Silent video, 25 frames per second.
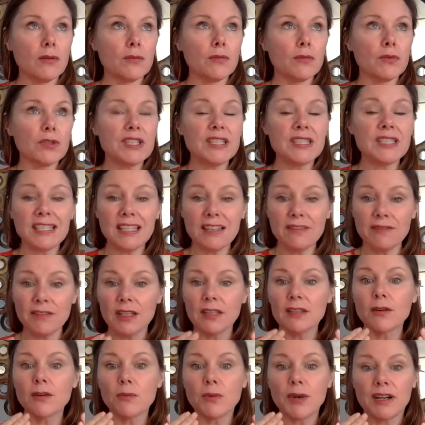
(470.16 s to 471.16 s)

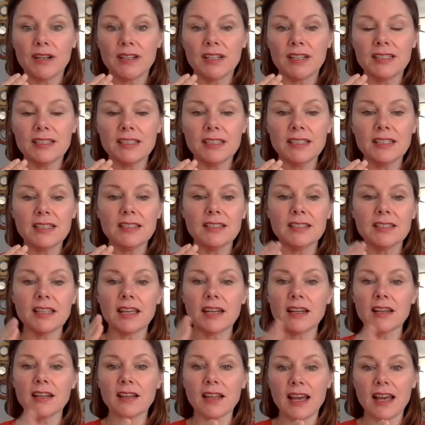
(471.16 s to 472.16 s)
receiving awarenesses
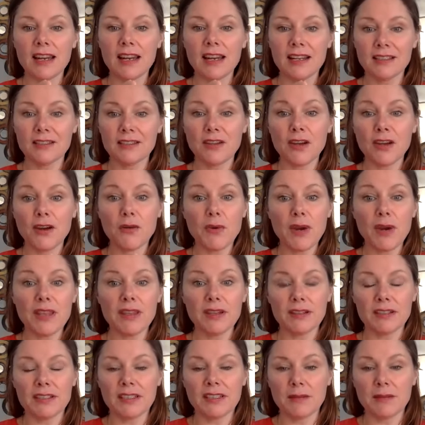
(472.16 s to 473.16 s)
that let us know
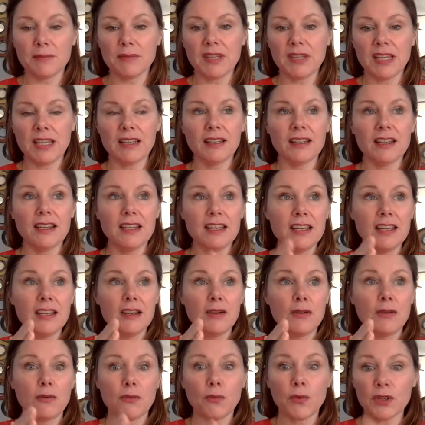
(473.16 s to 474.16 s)
whether something
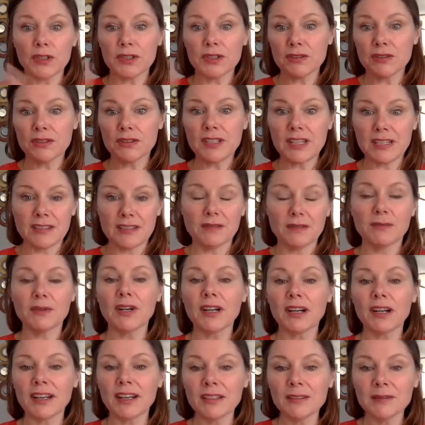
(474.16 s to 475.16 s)
works or doesn't
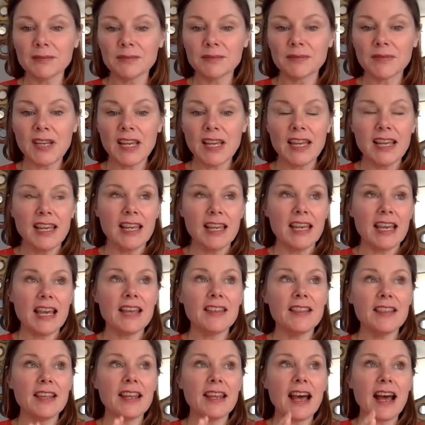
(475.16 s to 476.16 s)
work.
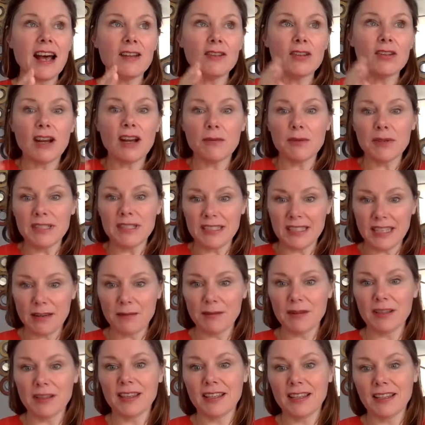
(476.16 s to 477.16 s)
And then how long we stay
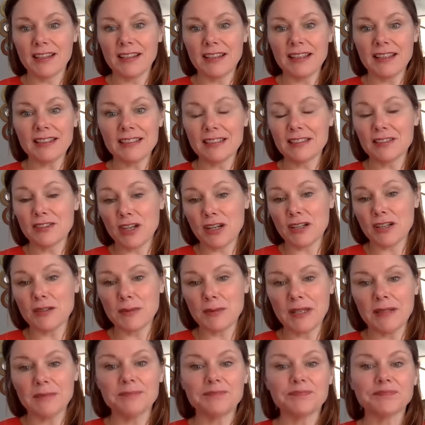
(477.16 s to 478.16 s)
with it is
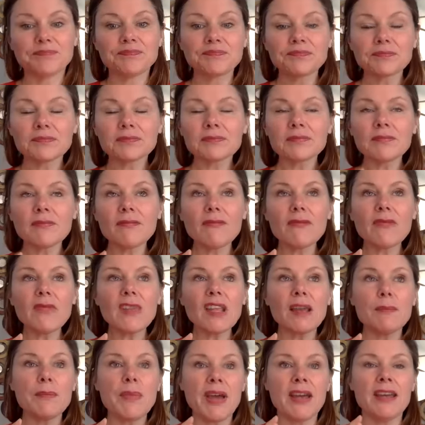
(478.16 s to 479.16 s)
judgment.
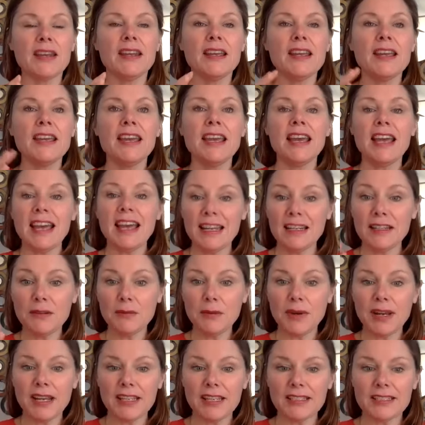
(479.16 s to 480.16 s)
But
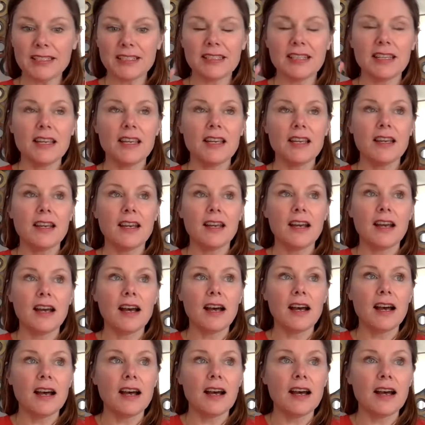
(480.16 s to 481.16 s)
anyways,
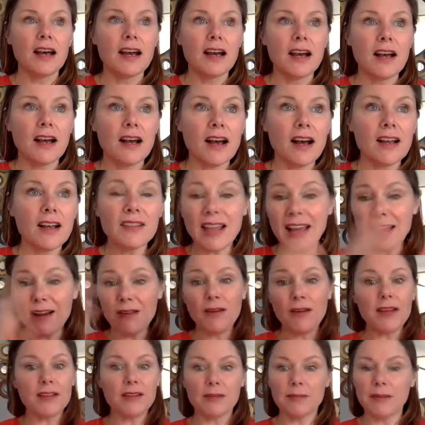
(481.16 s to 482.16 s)

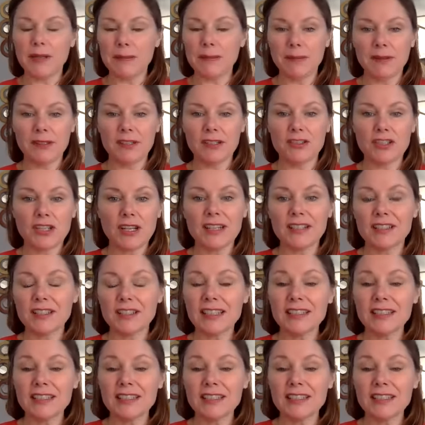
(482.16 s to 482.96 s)
allow other people to judge.